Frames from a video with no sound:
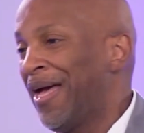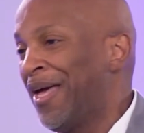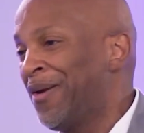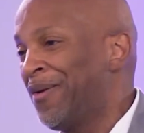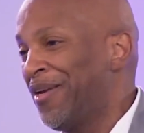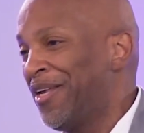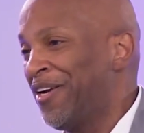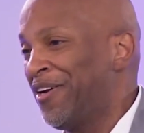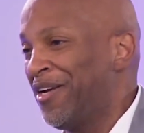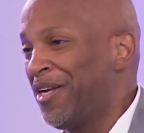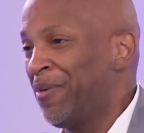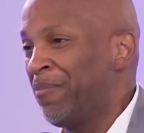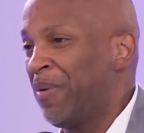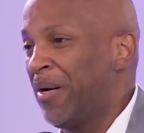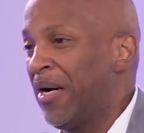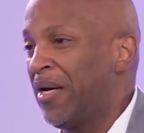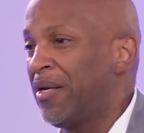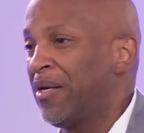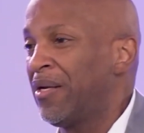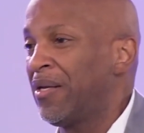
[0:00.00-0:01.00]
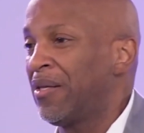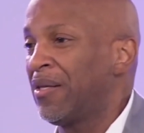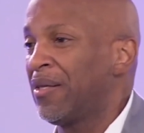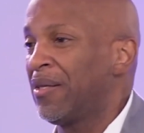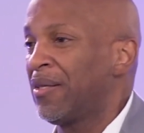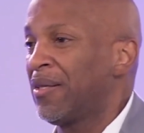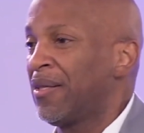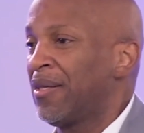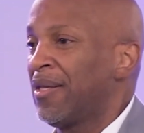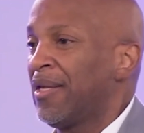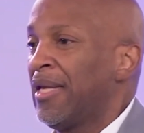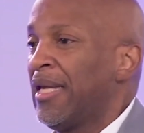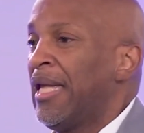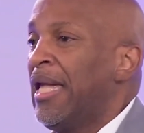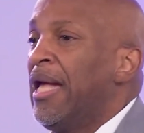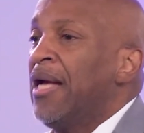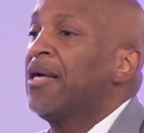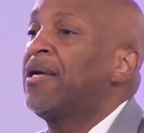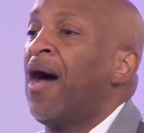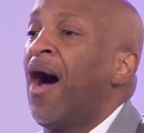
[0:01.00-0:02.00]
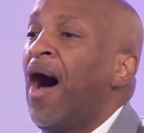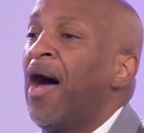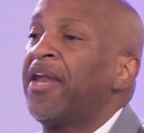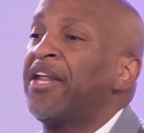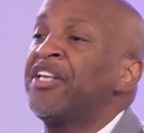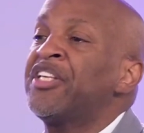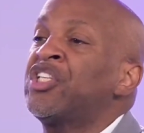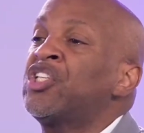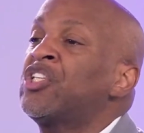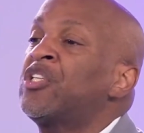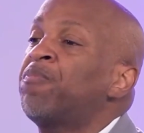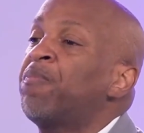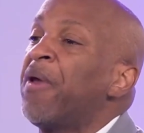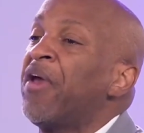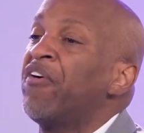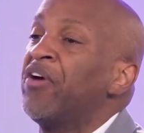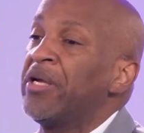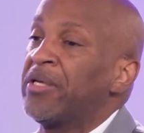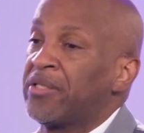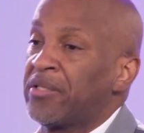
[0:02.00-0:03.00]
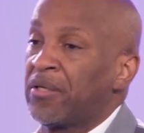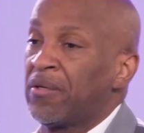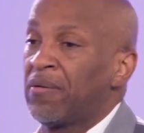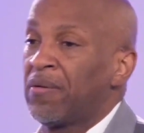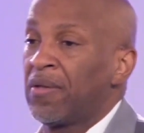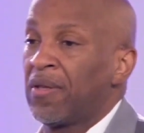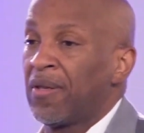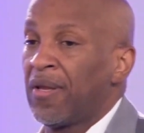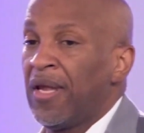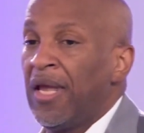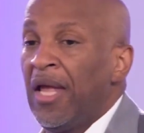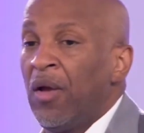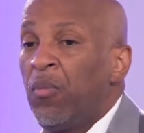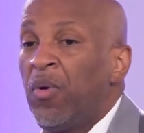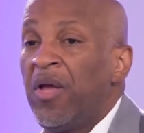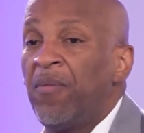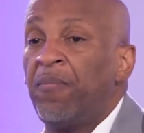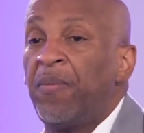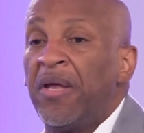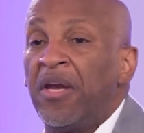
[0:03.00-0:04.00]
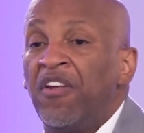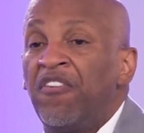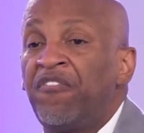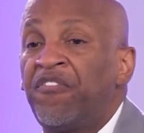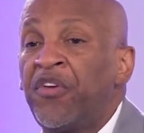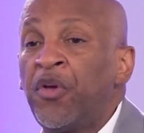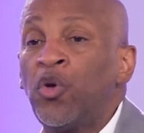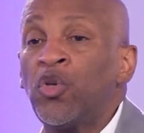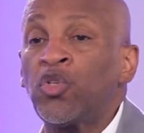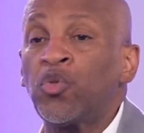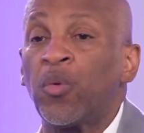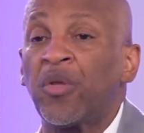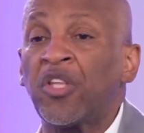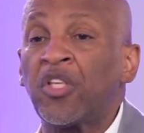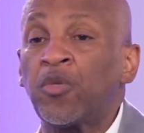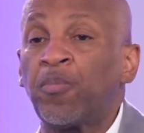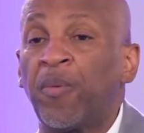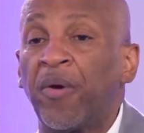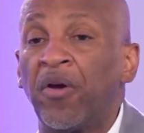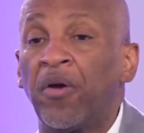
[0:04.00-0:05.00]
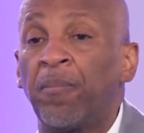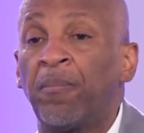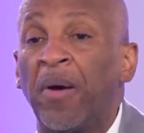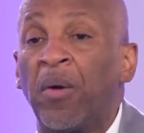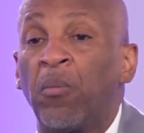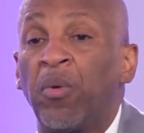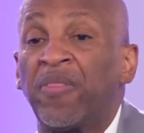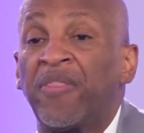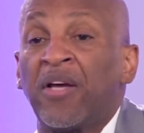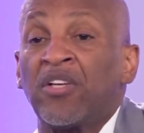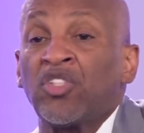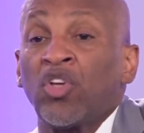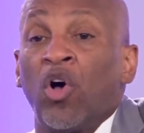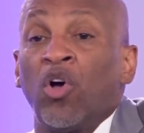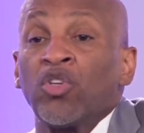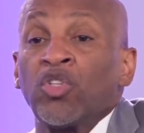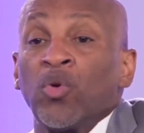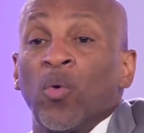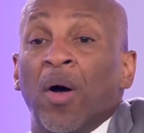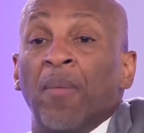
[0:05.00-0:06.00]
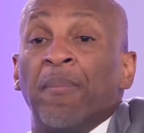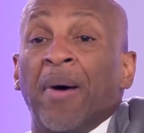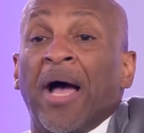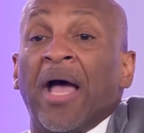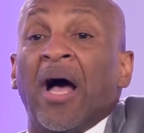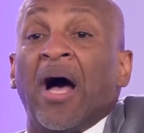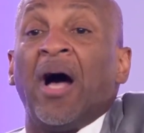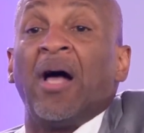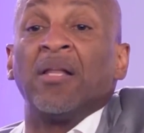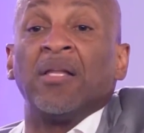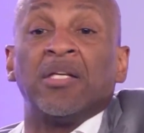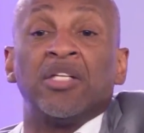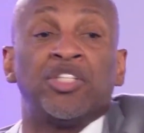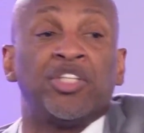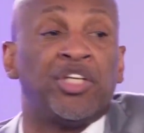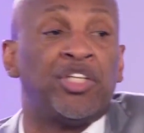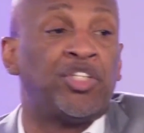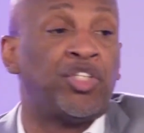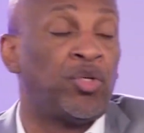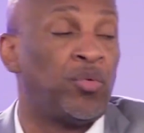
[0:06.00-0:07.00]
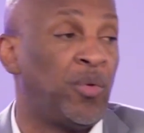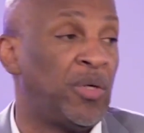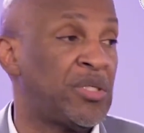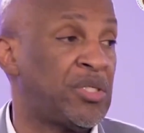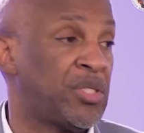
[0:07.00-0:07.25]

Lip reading: I don't hear anybody. God is spirit. We've been infused with spirit, but there's also a biology to